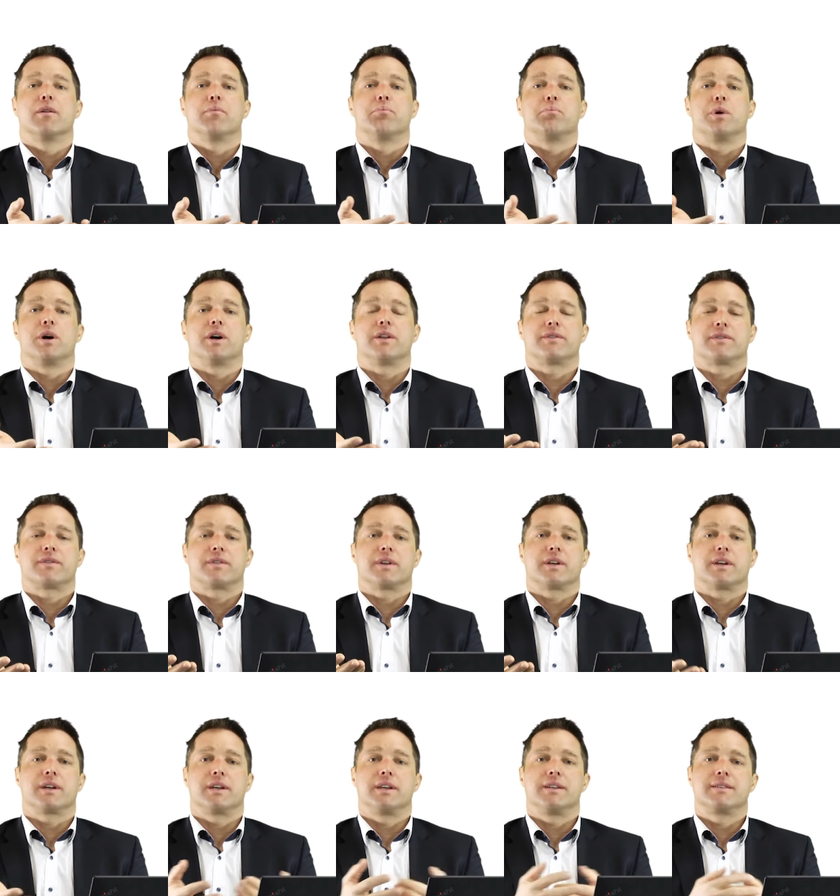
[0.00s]
but
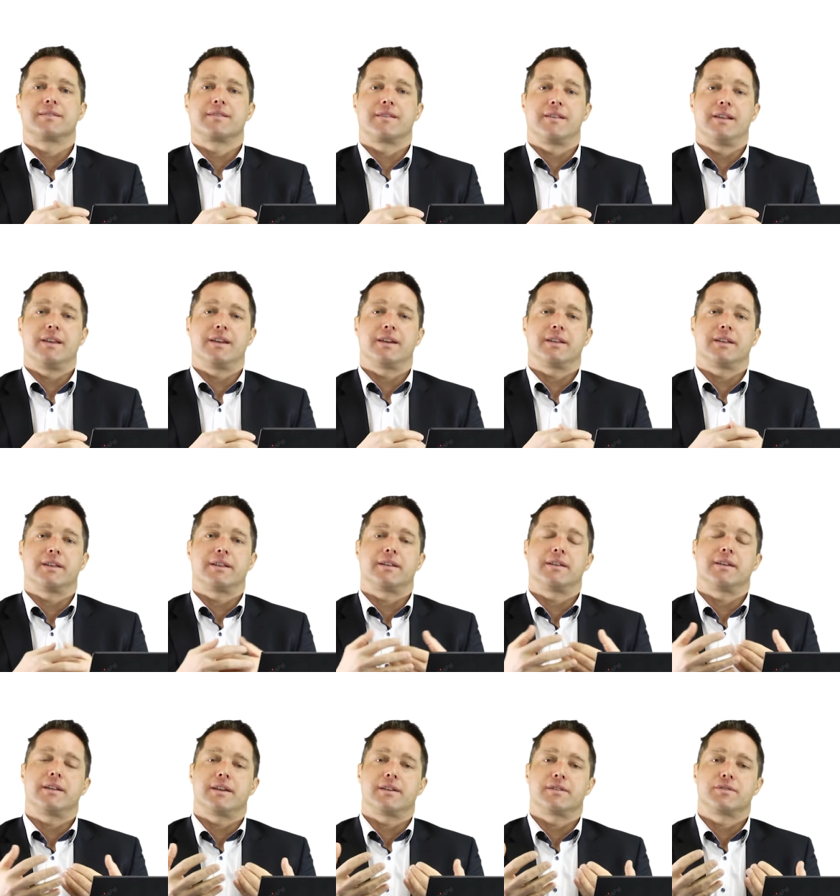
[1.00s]
it's clear that
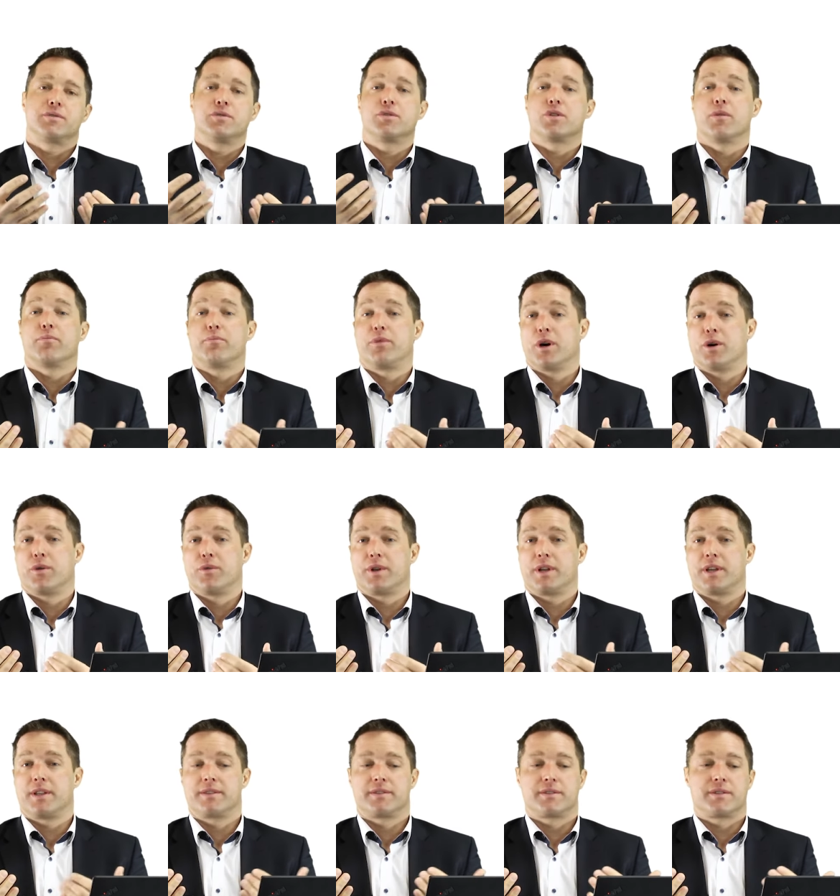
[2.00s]
it has two components.